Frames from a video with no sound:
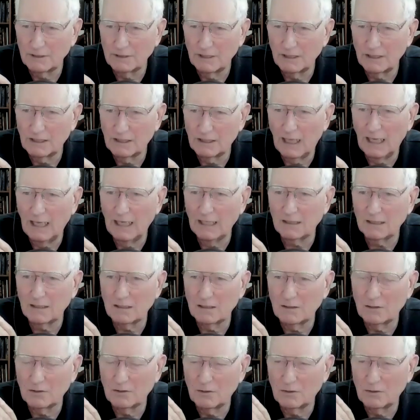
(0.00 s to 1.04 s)
You can't
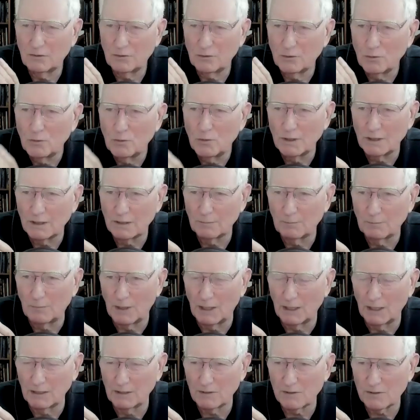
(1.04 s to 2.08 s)
do it
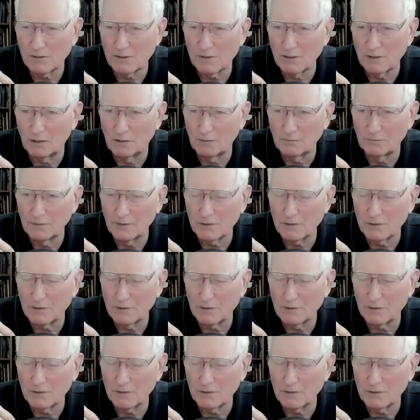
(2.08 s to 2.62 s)
by yourself.